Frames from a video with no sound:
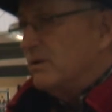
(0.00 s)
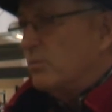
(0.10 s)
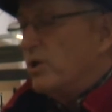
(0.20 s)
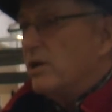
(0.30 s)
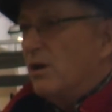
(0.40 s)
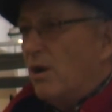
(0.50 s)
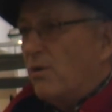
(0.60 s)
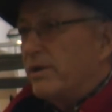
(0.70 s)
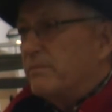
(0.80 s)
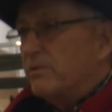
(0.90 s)
and we
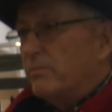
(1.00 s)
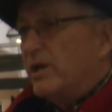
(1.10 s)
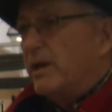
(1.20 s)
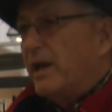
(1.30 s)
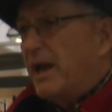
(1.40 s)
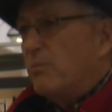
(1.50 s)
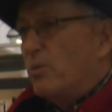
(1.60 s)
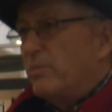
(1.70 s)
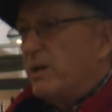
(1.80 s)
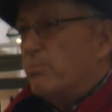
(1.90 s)
call it being able
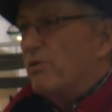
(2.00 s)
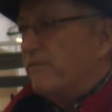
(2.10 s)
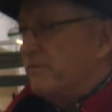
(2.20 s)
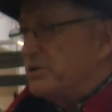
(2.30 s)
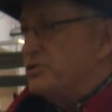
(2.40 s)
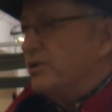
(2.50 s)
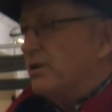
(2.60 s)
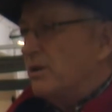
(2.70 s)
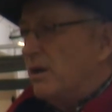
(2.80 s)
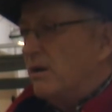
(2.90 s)
to be proficient
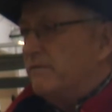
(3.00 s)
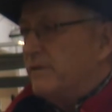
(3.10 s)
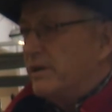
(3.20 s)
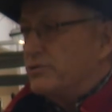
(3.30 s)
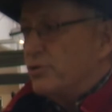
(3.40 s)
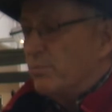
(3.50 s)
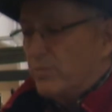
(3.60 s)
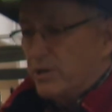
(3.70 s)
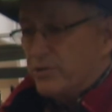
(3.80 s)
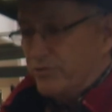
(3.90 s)
enough at your
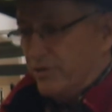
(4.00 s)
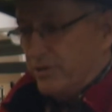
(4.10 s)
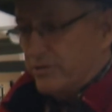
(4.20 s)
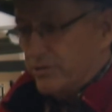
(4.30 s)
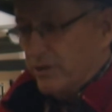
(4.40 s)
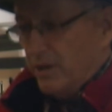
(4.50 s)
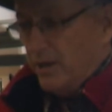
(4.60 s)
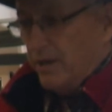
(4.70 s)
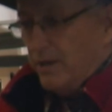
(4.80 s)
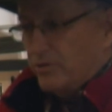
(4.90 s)
business
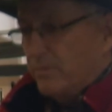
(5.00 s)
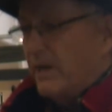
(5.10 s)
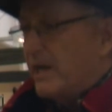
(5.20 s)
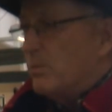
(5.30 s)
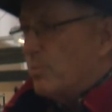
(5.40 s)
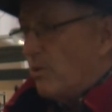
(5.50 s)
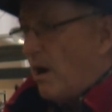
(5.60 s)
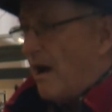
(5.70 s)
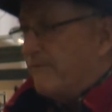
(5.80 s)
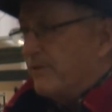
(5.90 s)
to make a
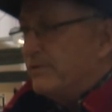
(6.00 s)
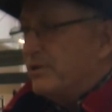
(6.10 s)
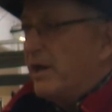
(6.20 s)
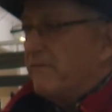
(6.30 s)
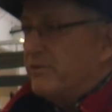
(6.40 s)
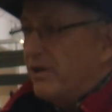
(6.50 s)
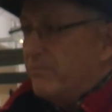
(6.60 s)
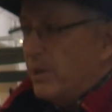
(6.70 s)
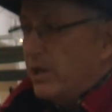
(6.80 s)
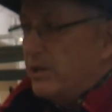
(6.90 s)
profit, to have
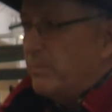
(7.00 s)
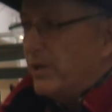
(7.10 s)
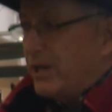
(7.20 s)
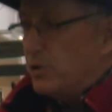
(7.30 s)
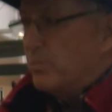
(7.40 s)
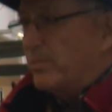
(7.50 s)
enough money to pay your